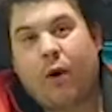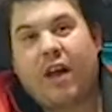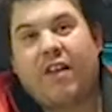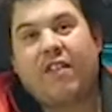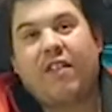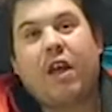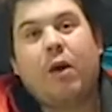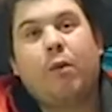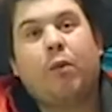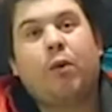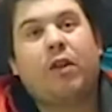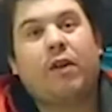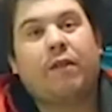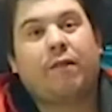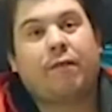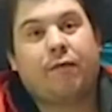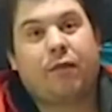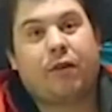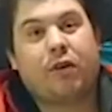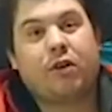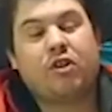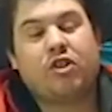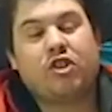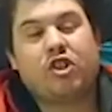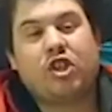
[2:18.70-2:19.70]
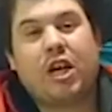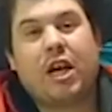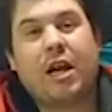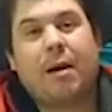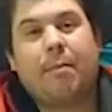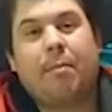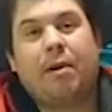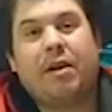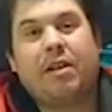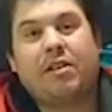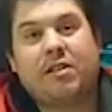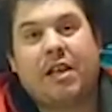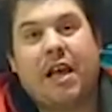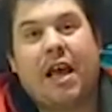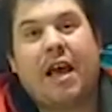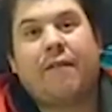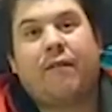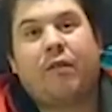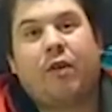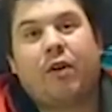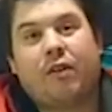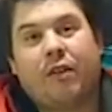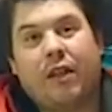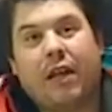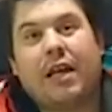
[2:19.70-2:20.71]
way, they were the first champions
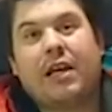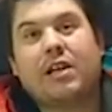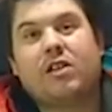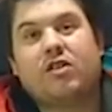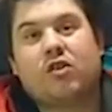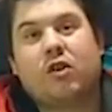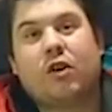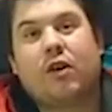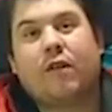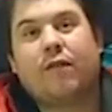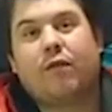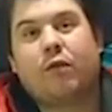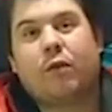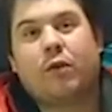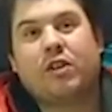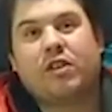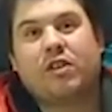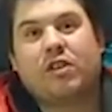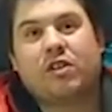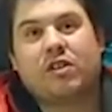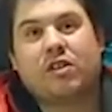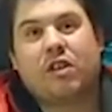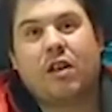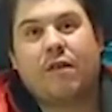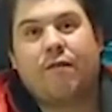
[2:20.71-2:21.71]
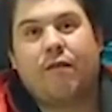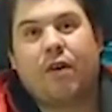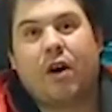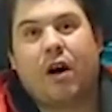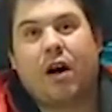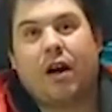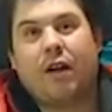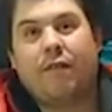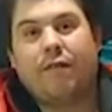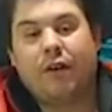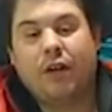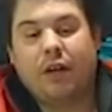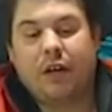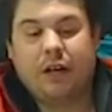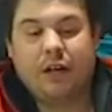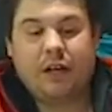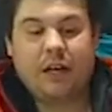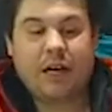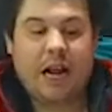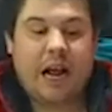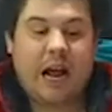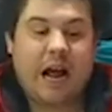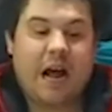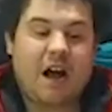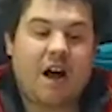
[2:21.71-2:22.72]
ever in the history of 365.
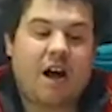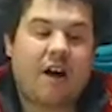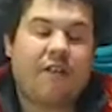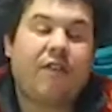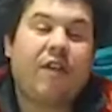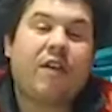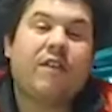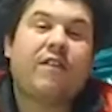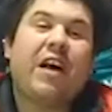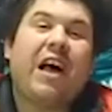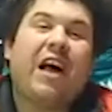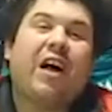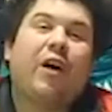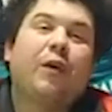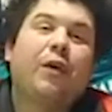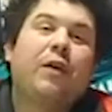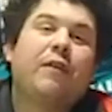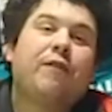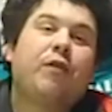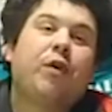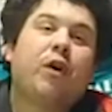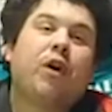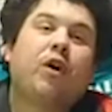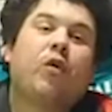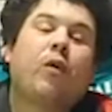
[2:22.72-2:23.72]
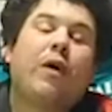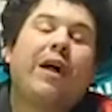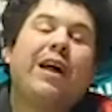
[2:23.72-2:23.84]
They've held it for a